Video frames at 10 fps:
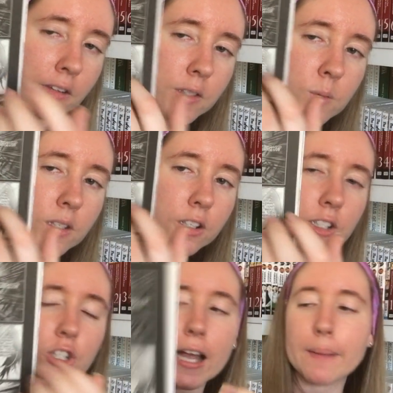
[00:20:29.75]
This was a good
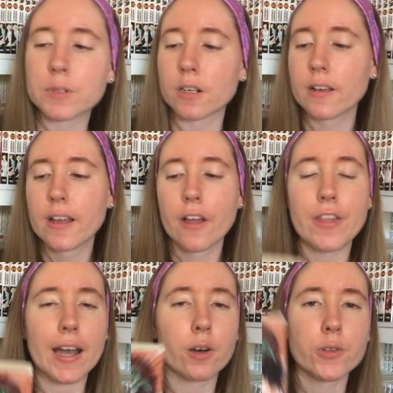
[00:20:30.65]
chapter
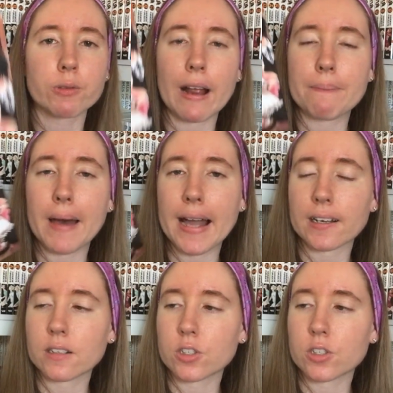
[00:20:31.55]
that goes right back